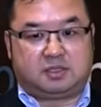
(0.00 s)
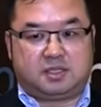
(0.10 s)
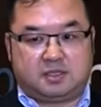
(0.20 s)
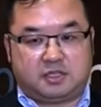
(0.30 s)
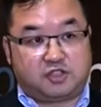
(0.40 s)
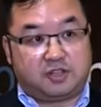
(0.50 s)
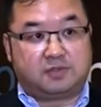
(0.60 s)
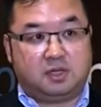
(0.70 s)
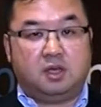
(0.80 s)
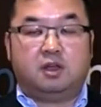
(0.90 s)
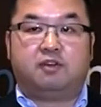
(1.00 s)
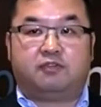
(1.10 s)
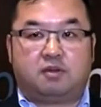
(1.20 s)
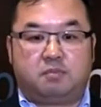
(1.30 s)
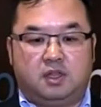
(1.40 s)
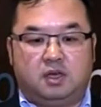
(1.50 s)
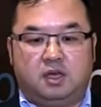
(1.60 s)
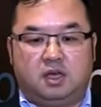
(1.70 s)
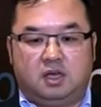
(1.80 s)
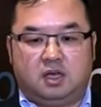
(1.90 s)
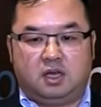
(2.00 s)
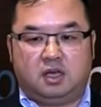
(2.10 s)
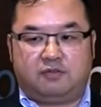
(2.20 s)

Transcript: just a shift from the uh,